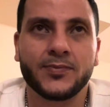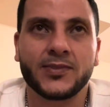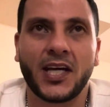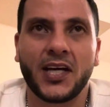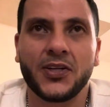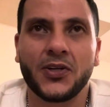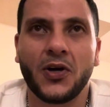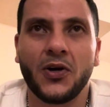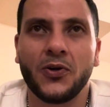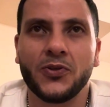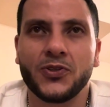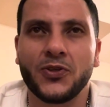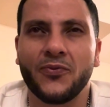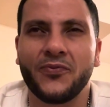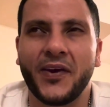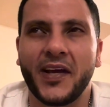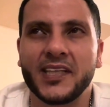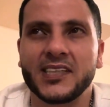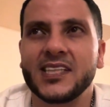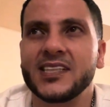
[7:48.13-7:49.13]
I know
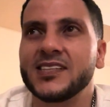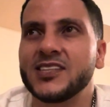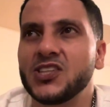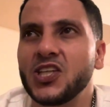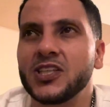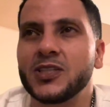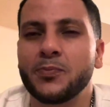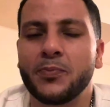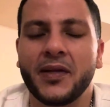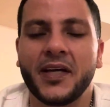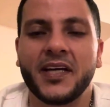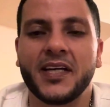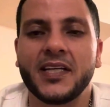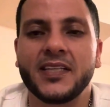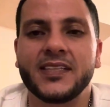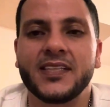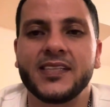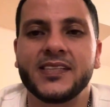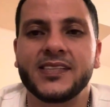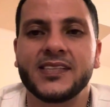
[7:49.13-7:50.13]
Juventus just played in
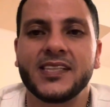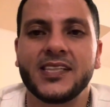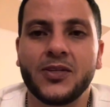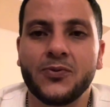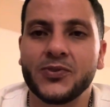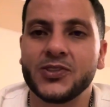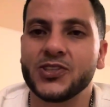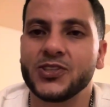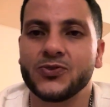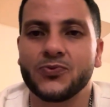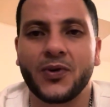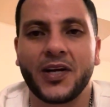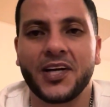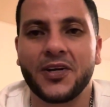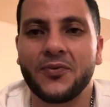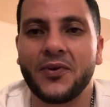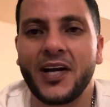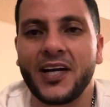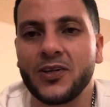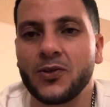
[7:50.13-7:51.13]
DC, which is right
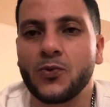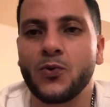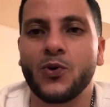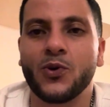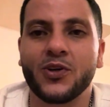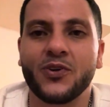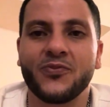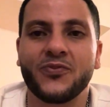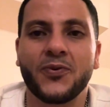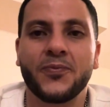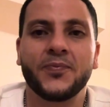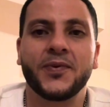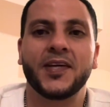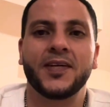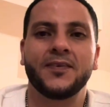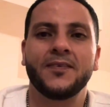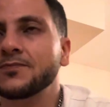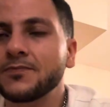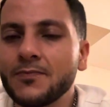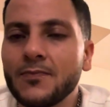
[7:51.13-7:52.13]
around the corner from me.